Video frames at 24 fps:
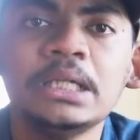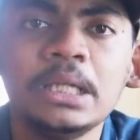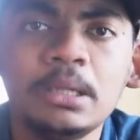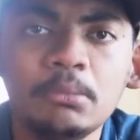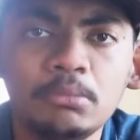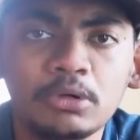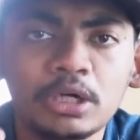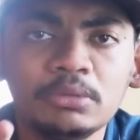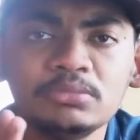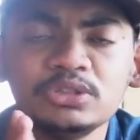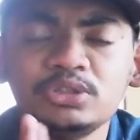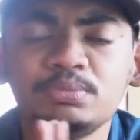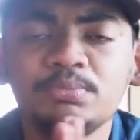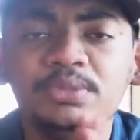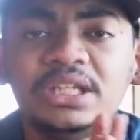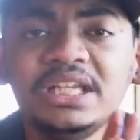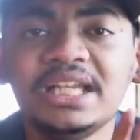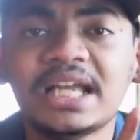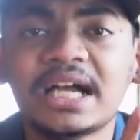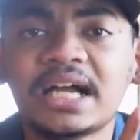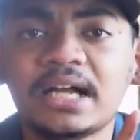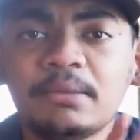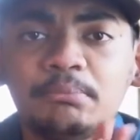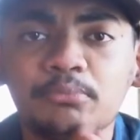
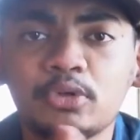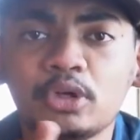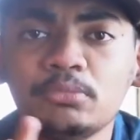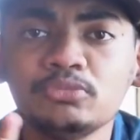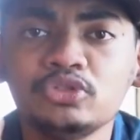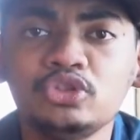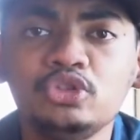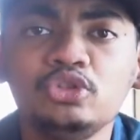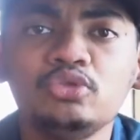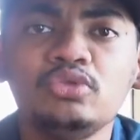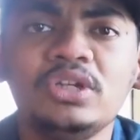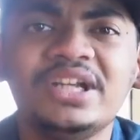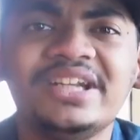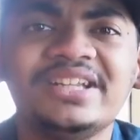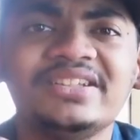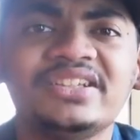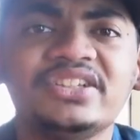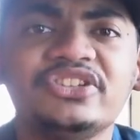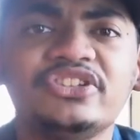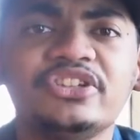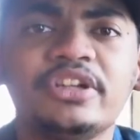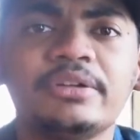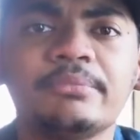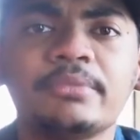I promise you, ladies
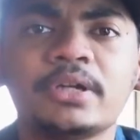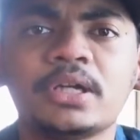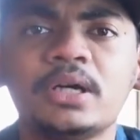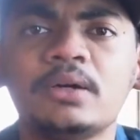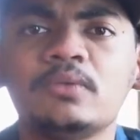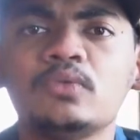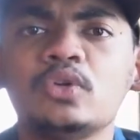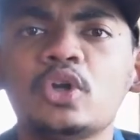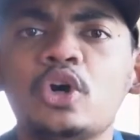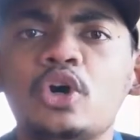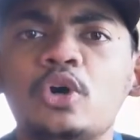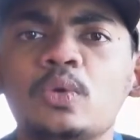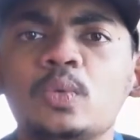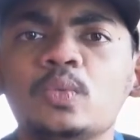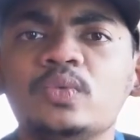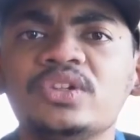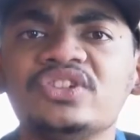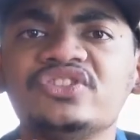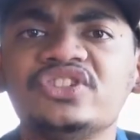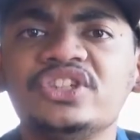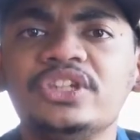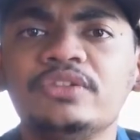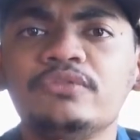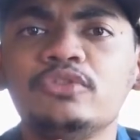and gentlemen, I will
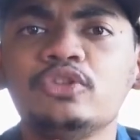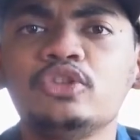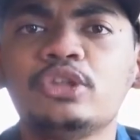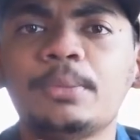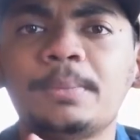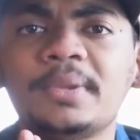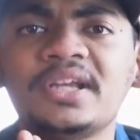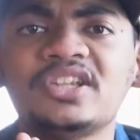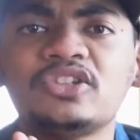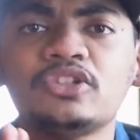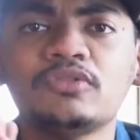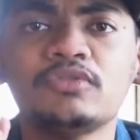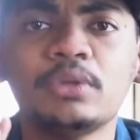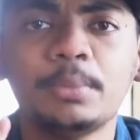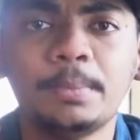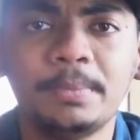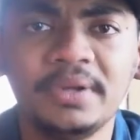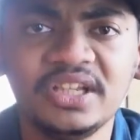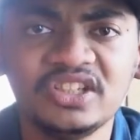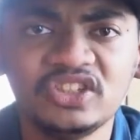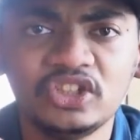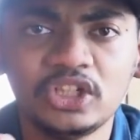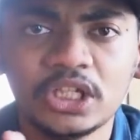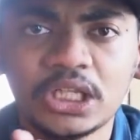always give you the best of the
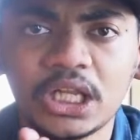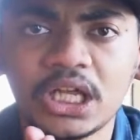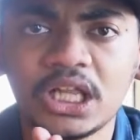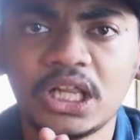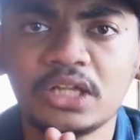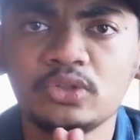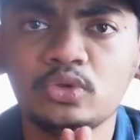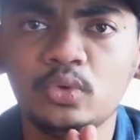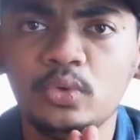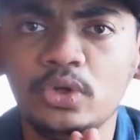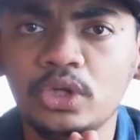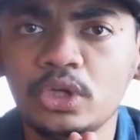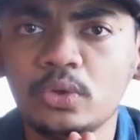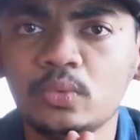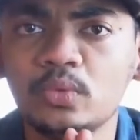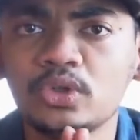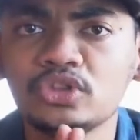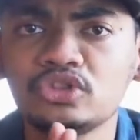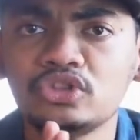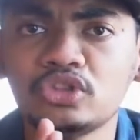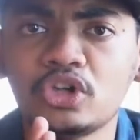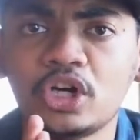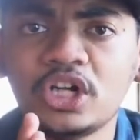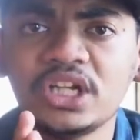best. The last video
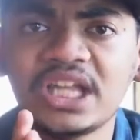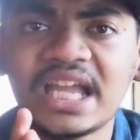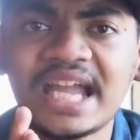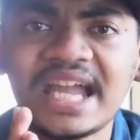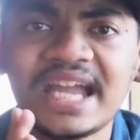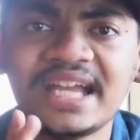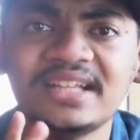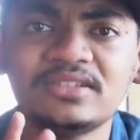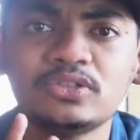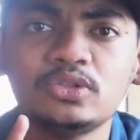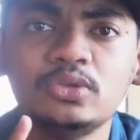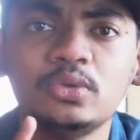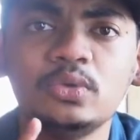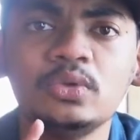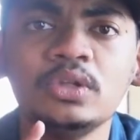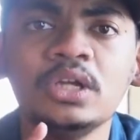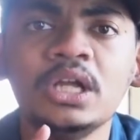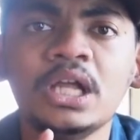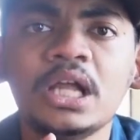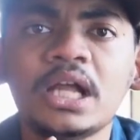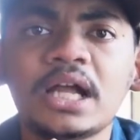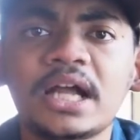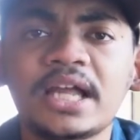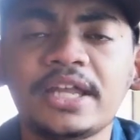was not as good.
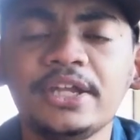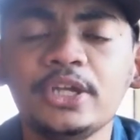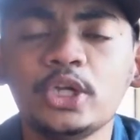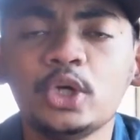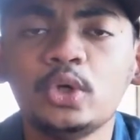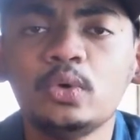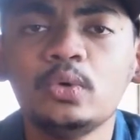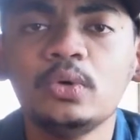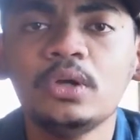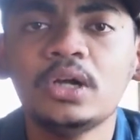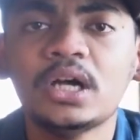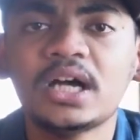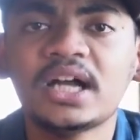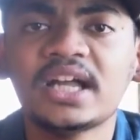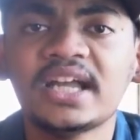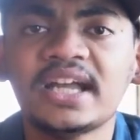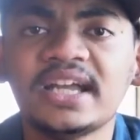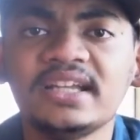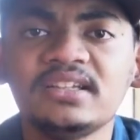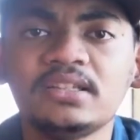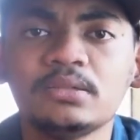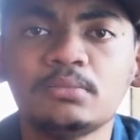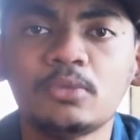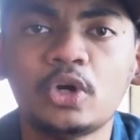I know I
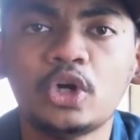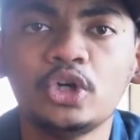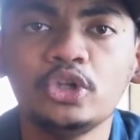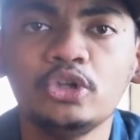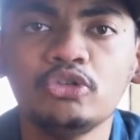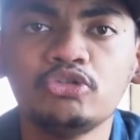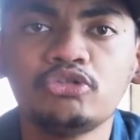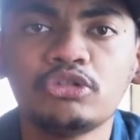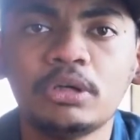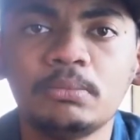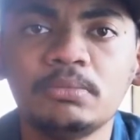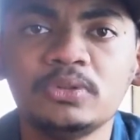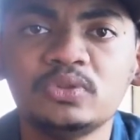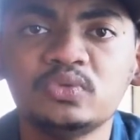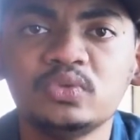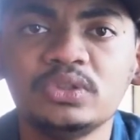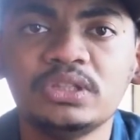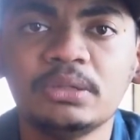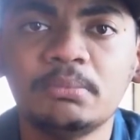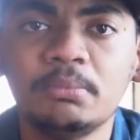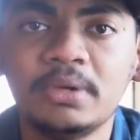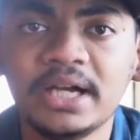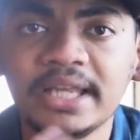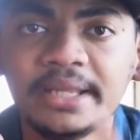had some audio troubles with
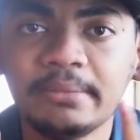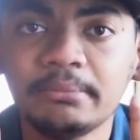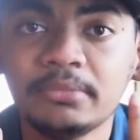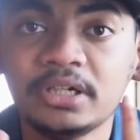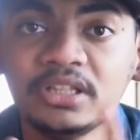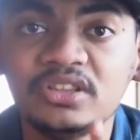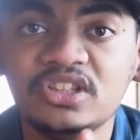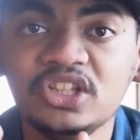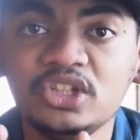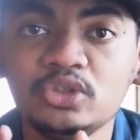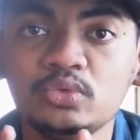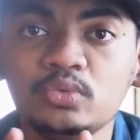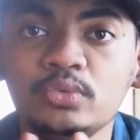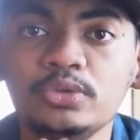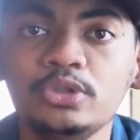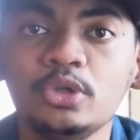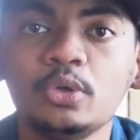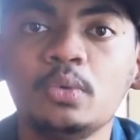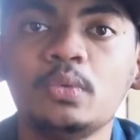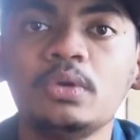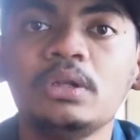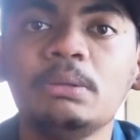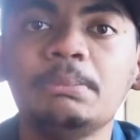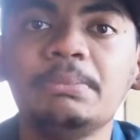the mic, but this video
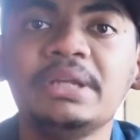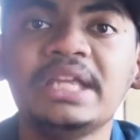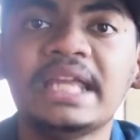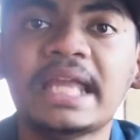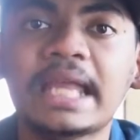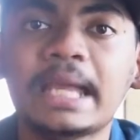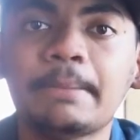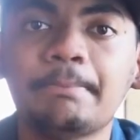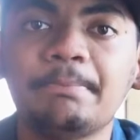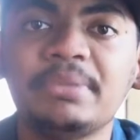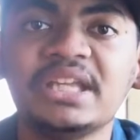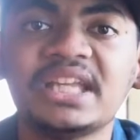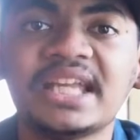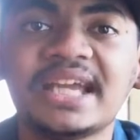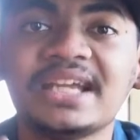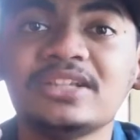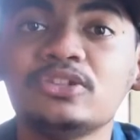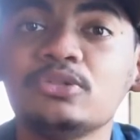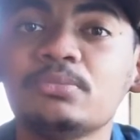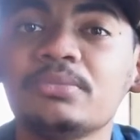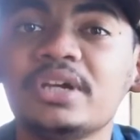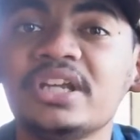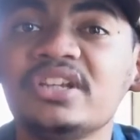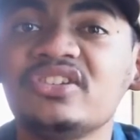will be epic.
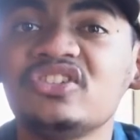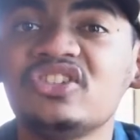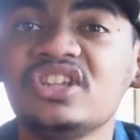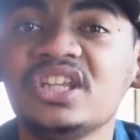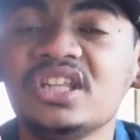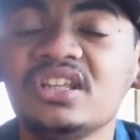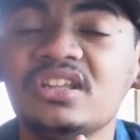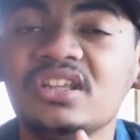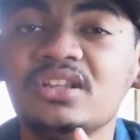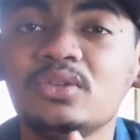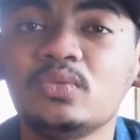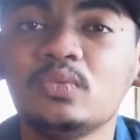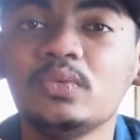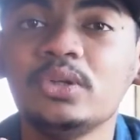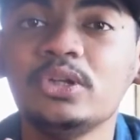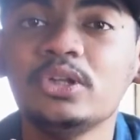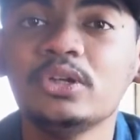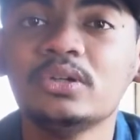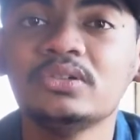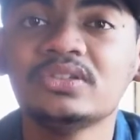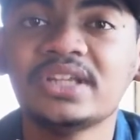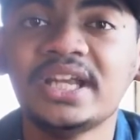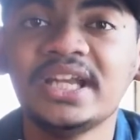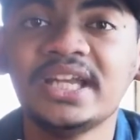As you might see, this
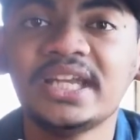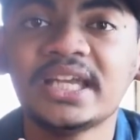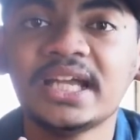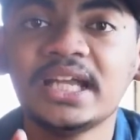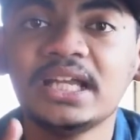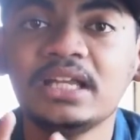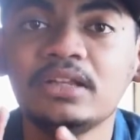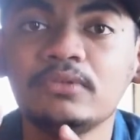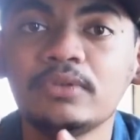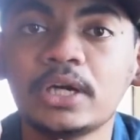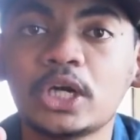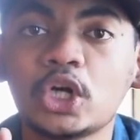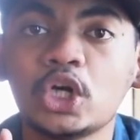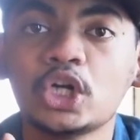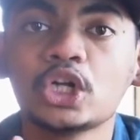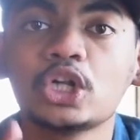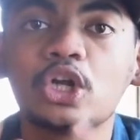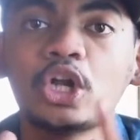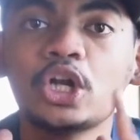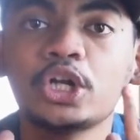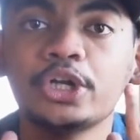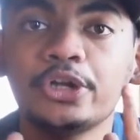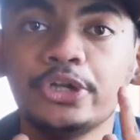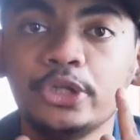video is entirely recorded
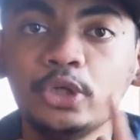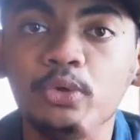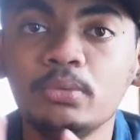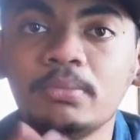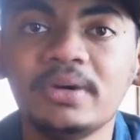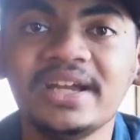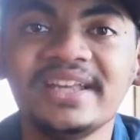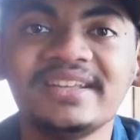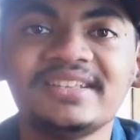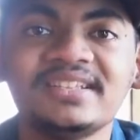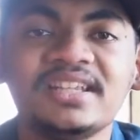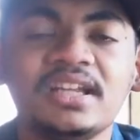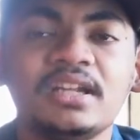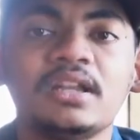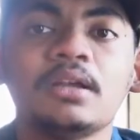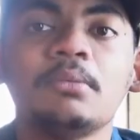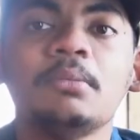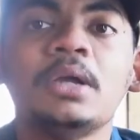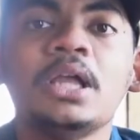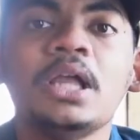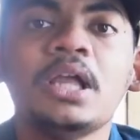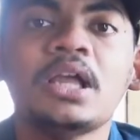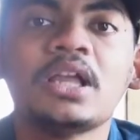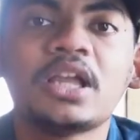on a new mic setup,
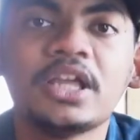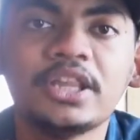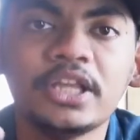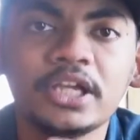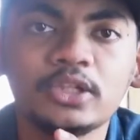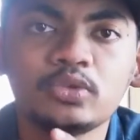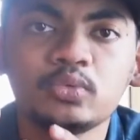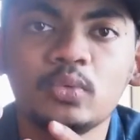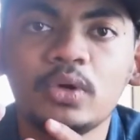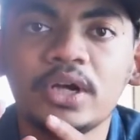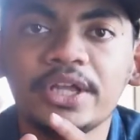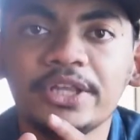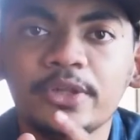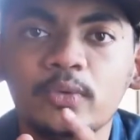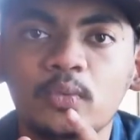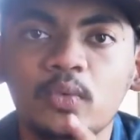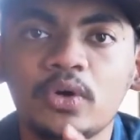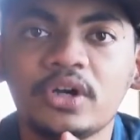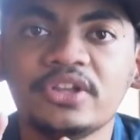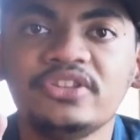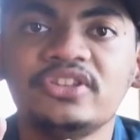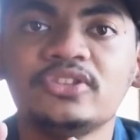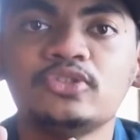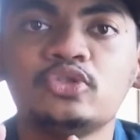and that's why the
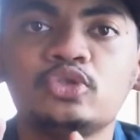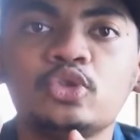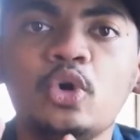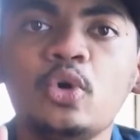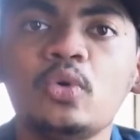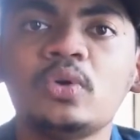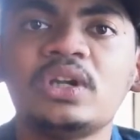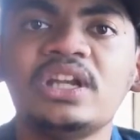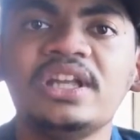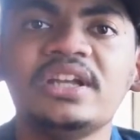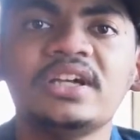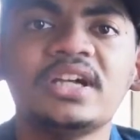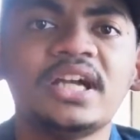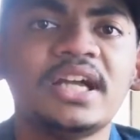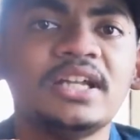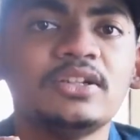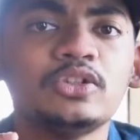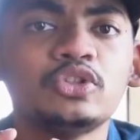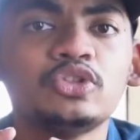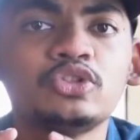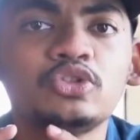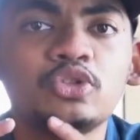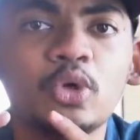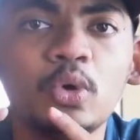voice is so clear and
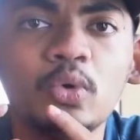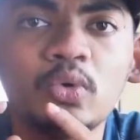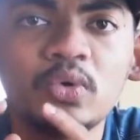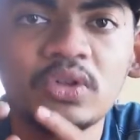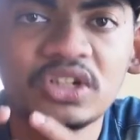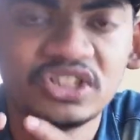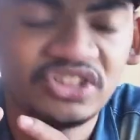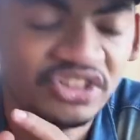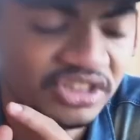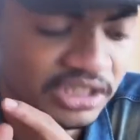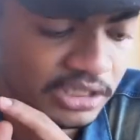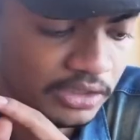so crystal,